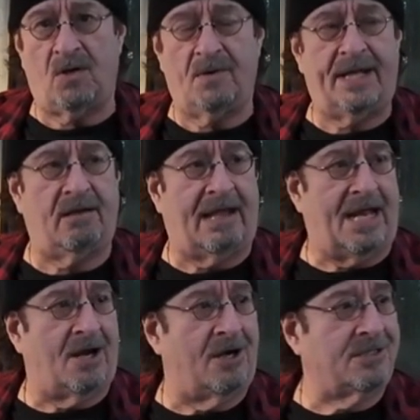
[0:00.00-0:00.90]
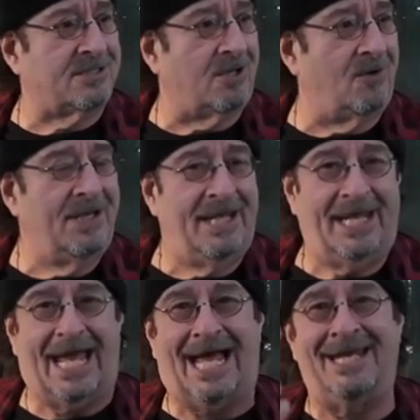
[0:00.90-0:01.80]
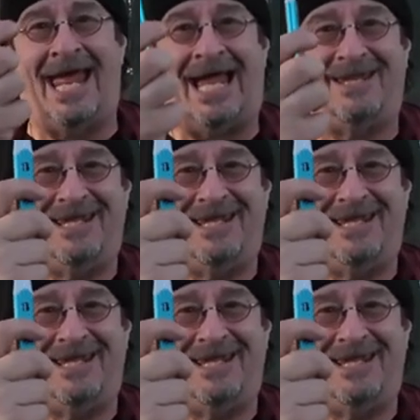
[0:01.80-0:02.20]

all the way to Lanark. So he hadn't had